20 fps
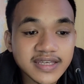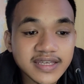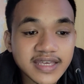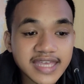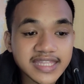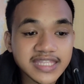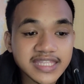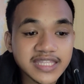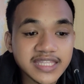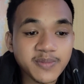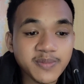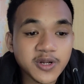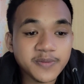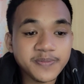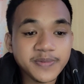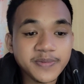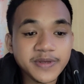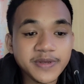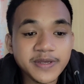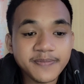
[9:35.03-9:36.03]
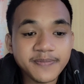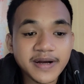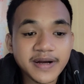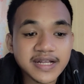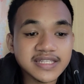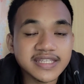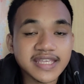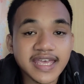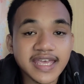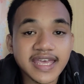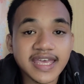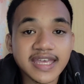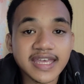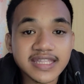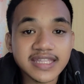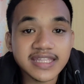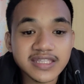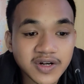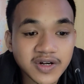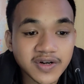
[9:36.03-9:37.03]
edible pea pods,
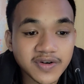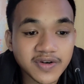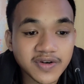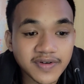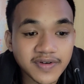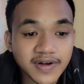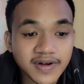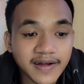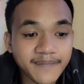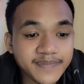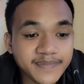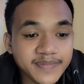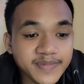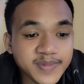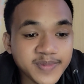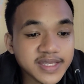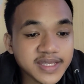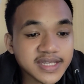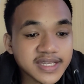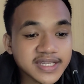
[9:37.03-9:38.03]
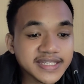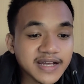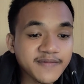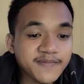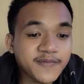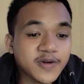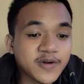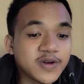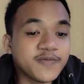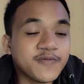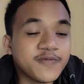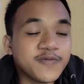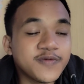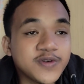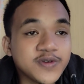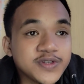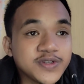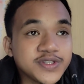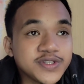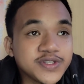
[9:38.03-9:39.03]
and okra. Example of
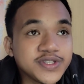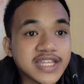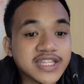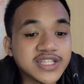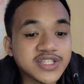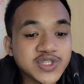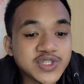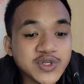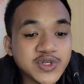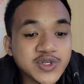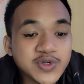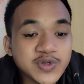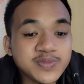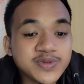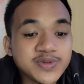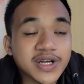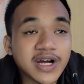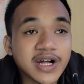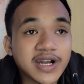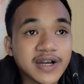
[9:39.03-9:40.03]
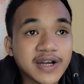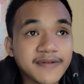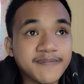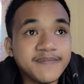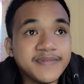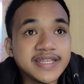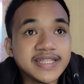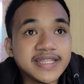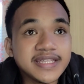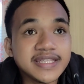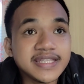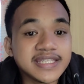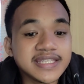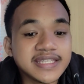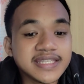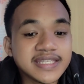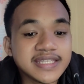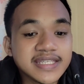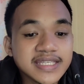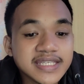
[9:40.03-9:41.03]
fruits and tubes are
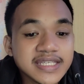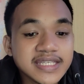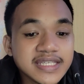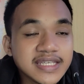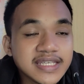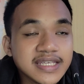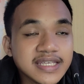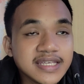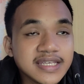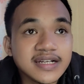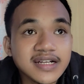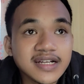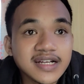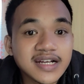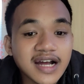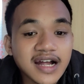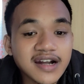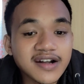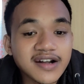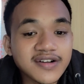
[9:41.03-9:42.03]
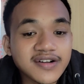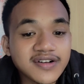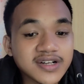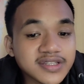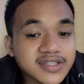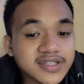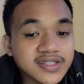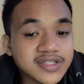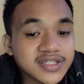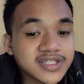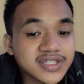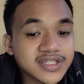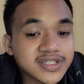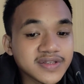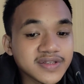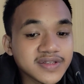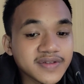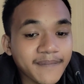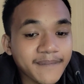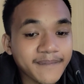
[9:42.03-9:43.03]
beets,
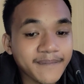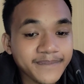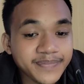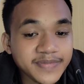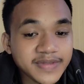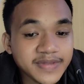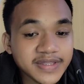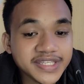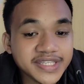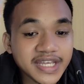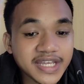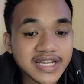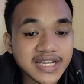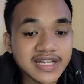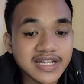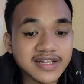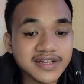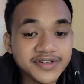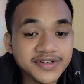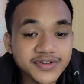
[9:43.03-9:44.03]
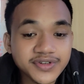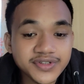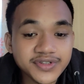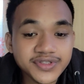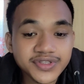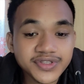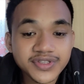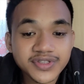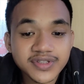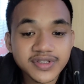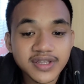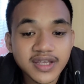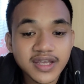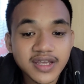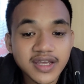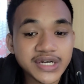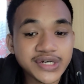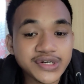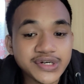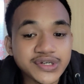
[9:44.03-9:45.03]
carrots, celery root,
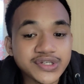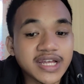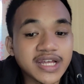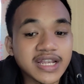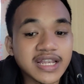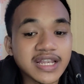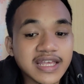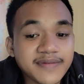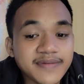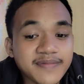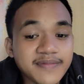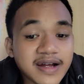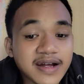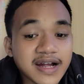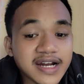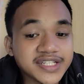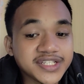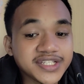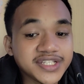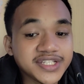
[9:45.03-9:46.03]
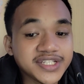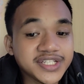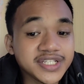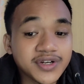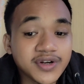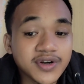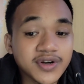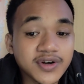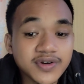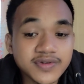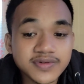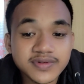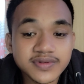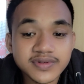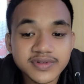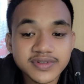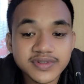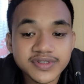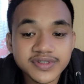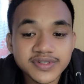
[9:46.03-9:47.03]
Jerusalem, artichoke,
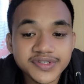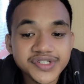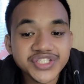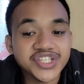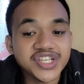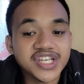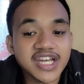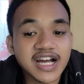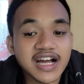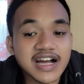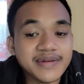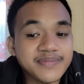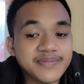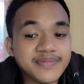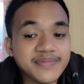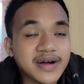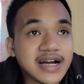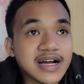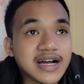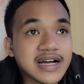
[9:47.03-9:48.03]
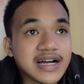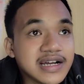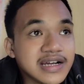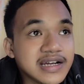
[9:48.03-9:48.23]
jicama,